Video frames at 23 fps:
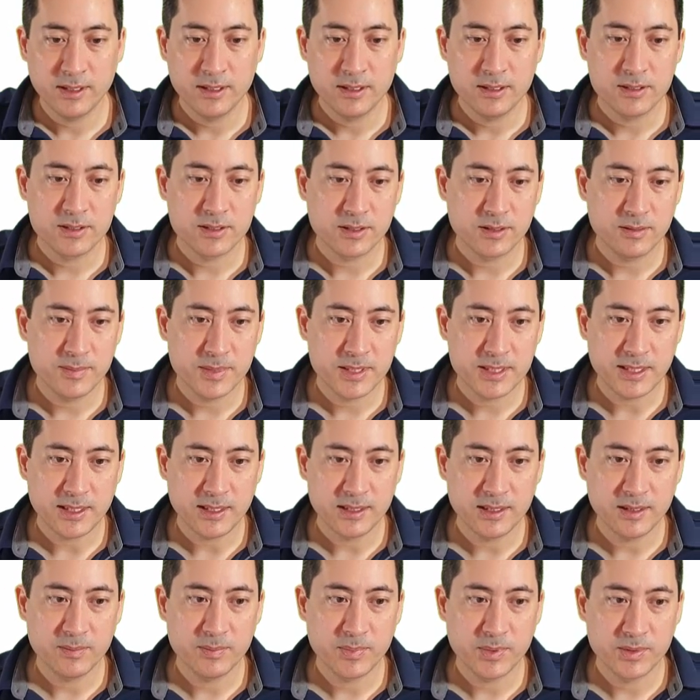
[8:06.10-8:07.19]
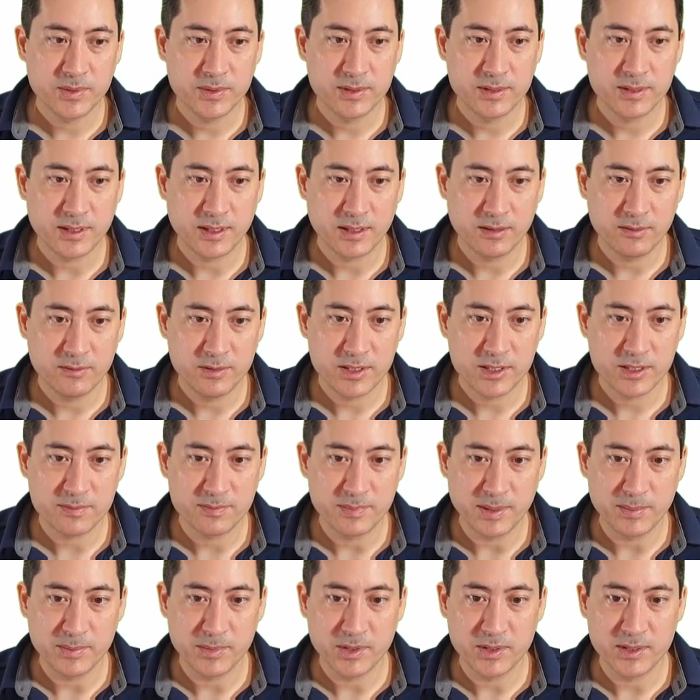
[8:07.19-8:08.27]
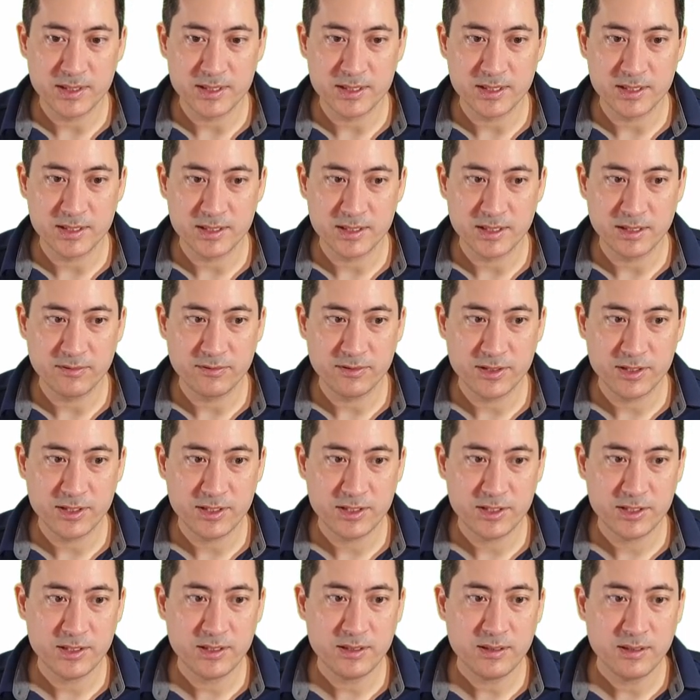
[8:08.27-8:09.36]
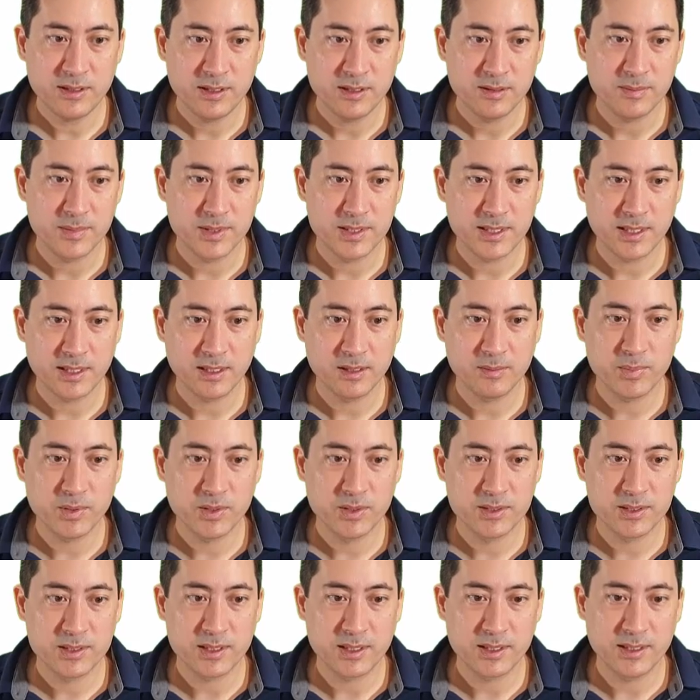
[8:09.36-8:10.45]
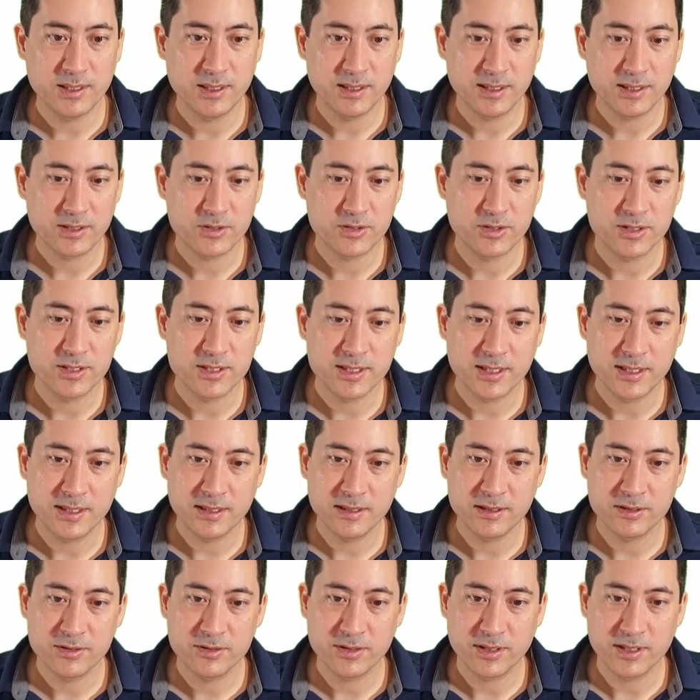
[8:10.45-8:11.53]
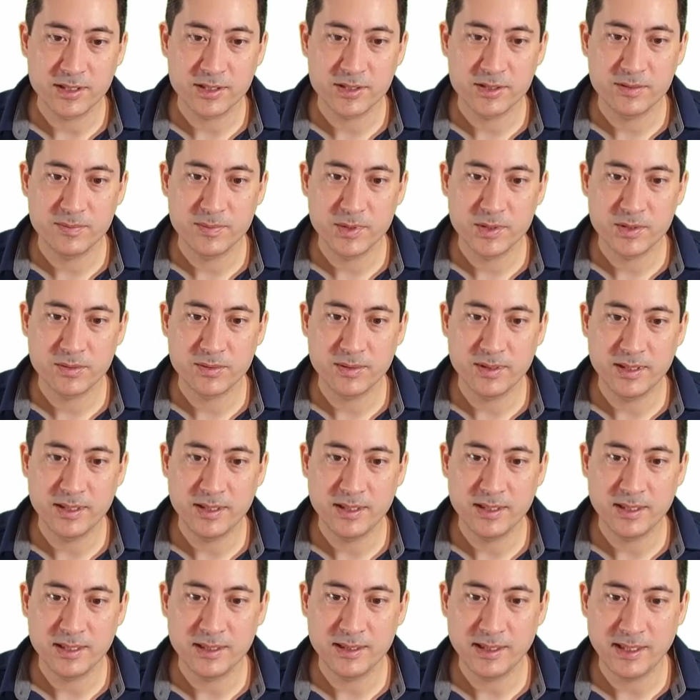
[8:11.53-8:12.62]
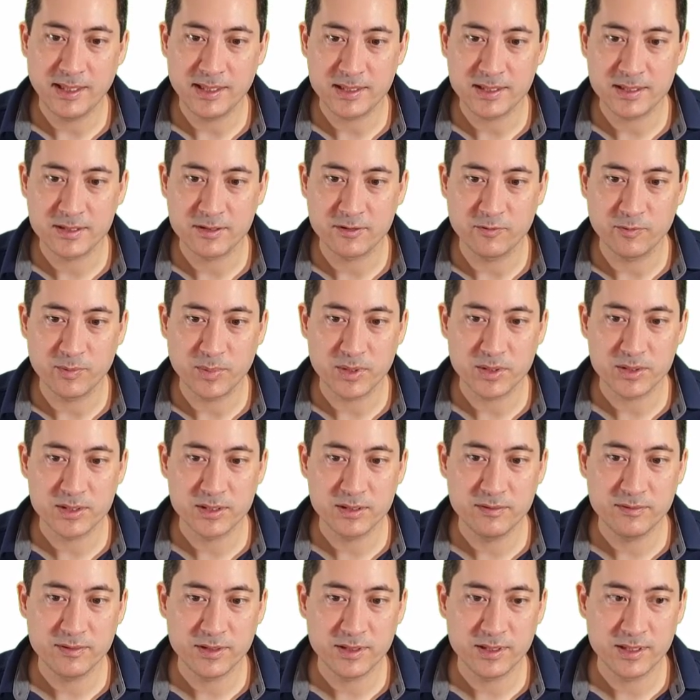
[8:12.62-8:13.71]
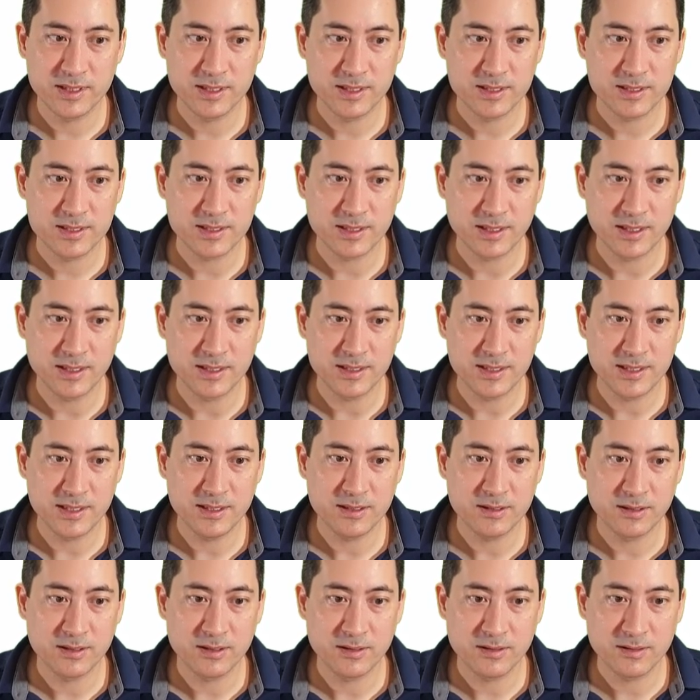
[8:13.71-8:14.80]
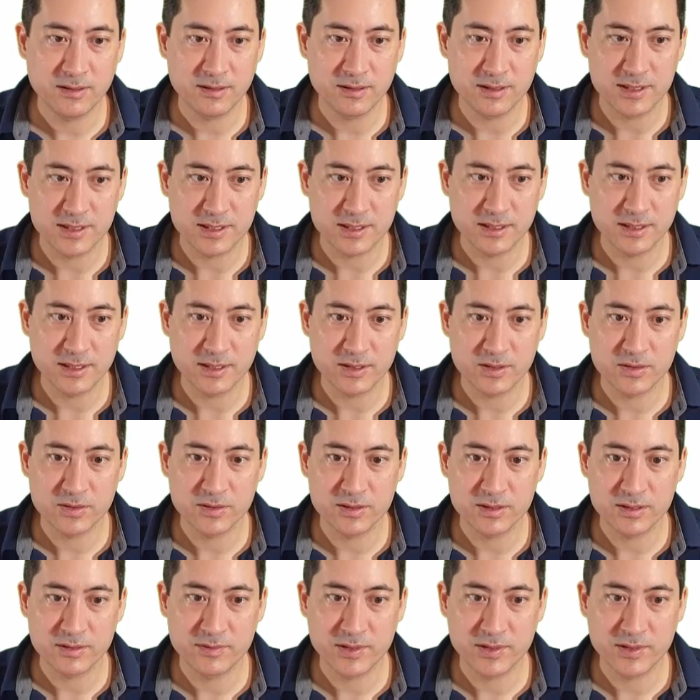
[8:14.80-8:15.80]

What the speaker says: So metallic bond, I would just memorize this definition. Metallic bonds are the electrostatic attraction between a lattice of positive ions and delocalized electrons.